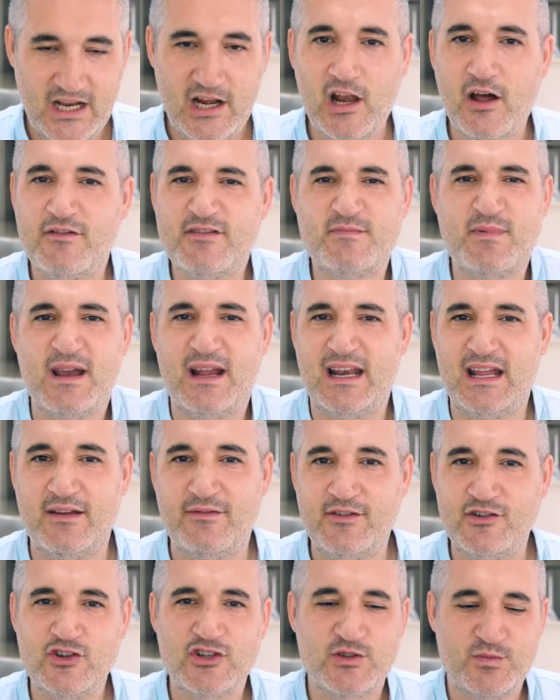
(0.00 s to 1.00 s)
He loves bay
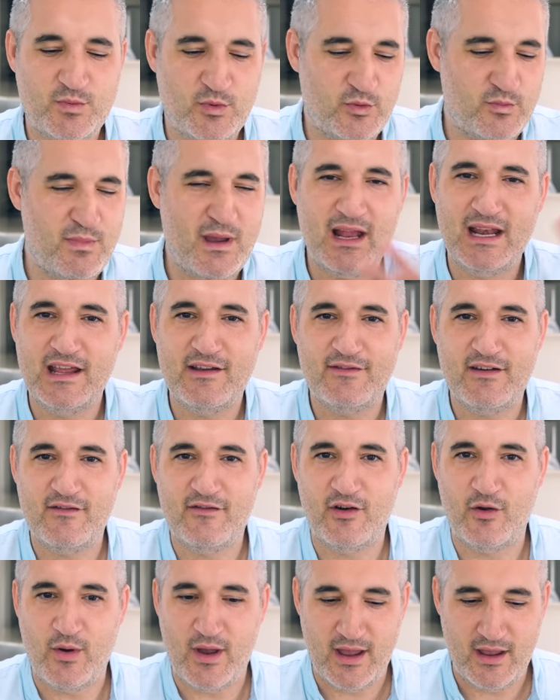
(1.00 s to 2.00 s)
leaf. He just put bay leaf
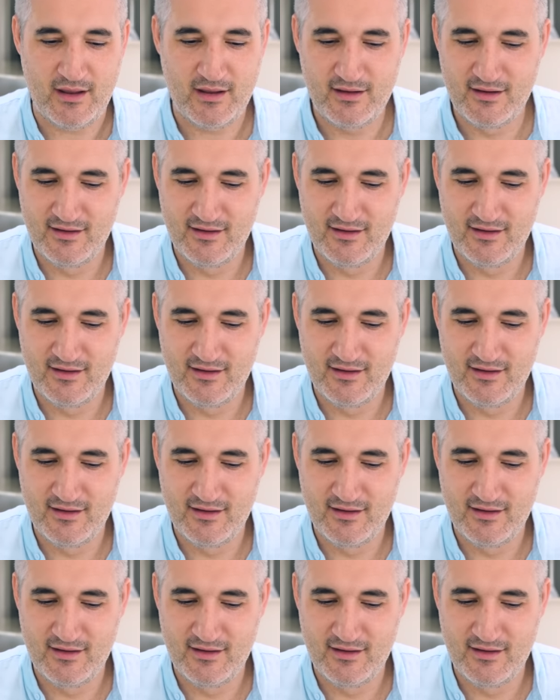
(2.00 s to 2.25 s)
everywhere.